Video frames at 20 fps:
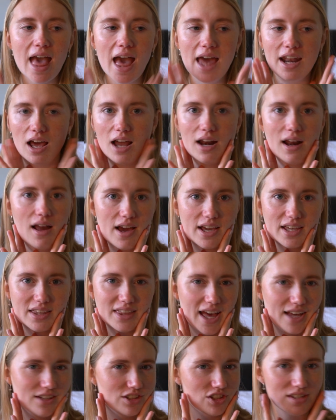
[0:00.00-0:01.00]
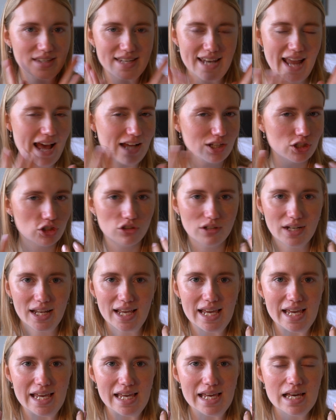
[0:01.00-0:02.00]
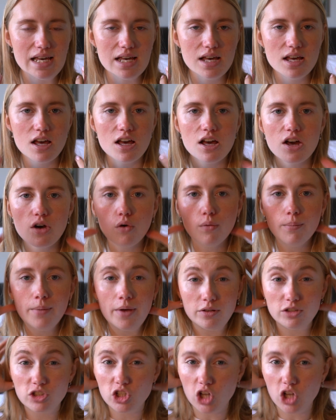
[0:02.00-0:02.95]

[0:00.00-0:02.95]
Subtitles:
and I like that just naturally almost